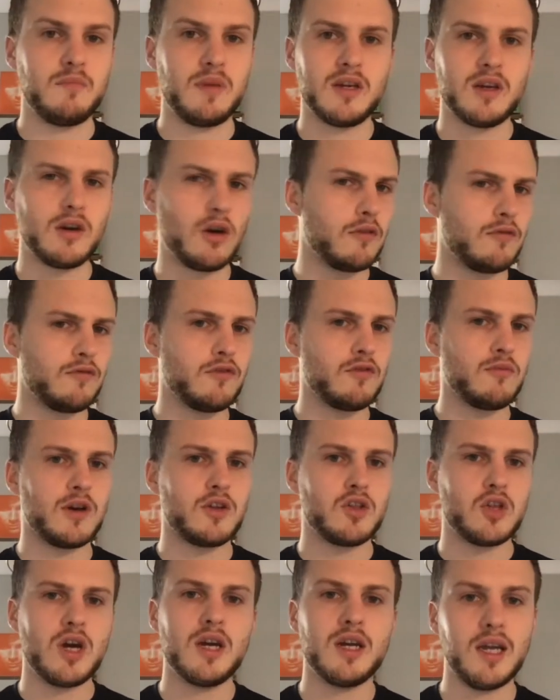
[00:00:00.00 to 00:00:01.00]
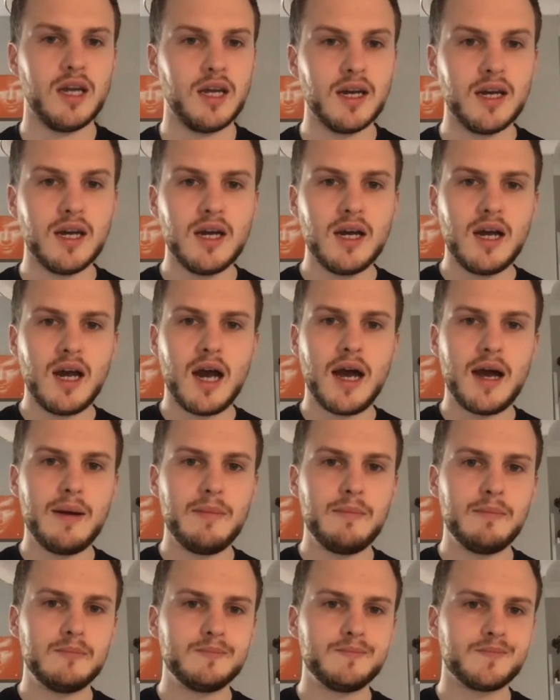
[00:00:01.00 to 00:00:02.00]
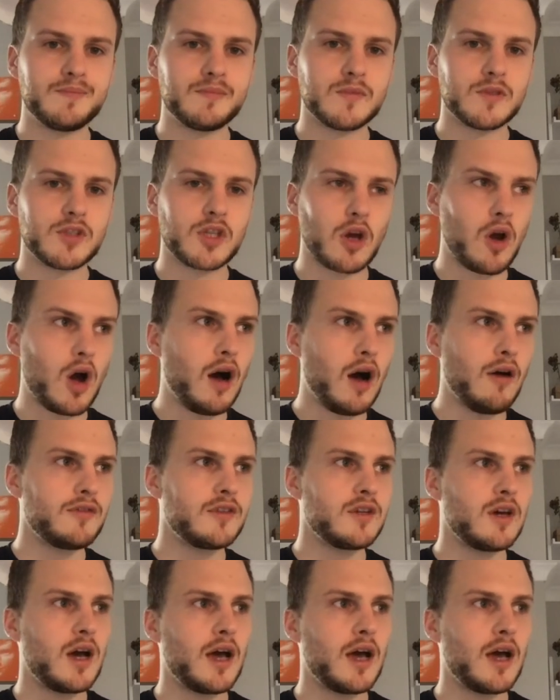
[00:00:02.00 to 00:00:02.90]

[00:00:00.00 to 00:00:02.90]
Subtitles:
been going through my journey. So after I